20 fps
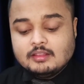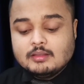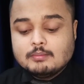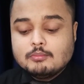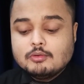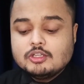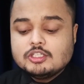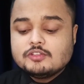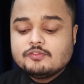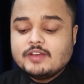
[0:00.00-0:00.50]

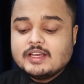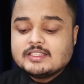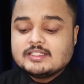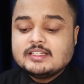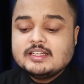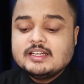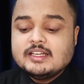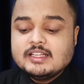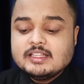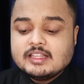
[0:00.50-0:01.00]
the most
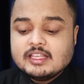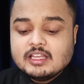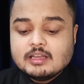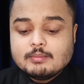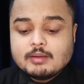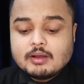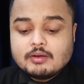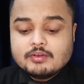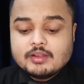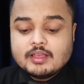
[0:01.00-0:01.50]
fascinating
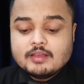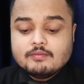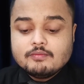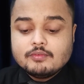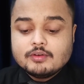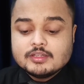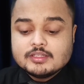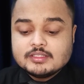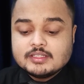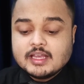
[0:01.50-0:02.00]
thing about
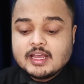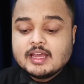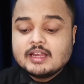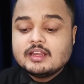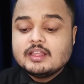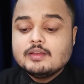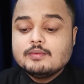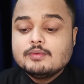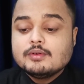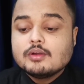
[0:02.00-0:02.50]
him was
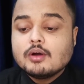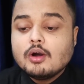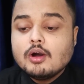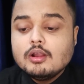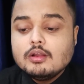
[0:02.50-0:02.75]
that he would